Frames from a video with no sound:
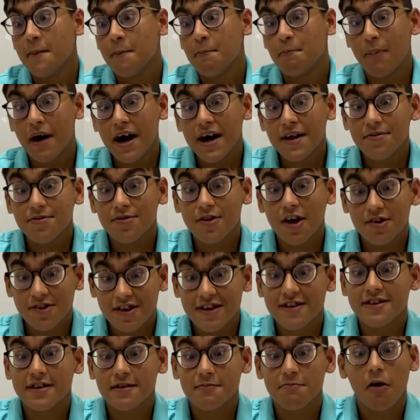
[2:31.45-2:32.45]
But
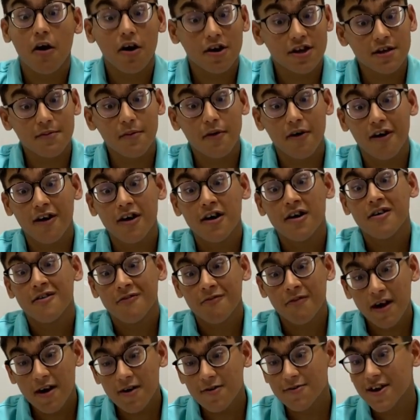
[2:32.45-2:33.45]
nothing's impossible.
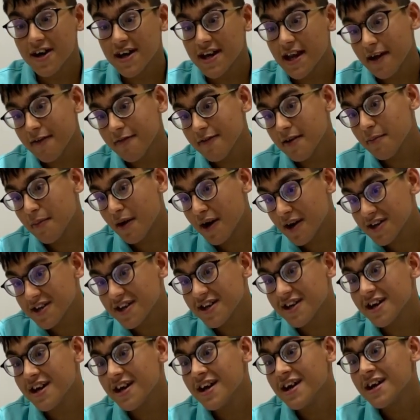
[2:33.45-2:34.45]
Well done,
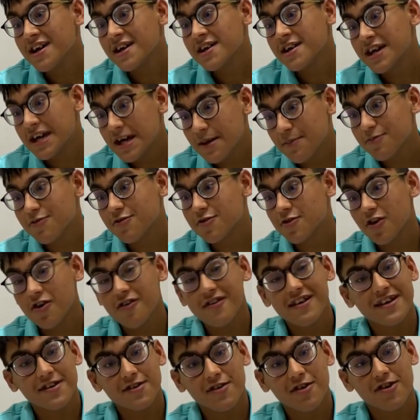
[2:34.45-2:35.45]
everybody. Keep
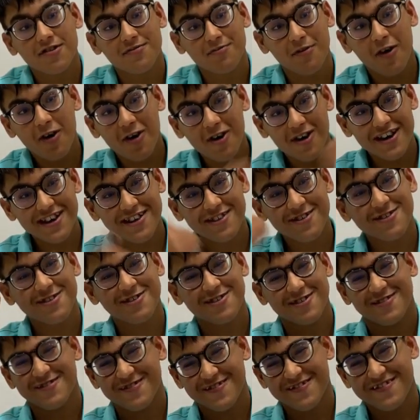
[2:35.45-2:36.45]
scoring those points.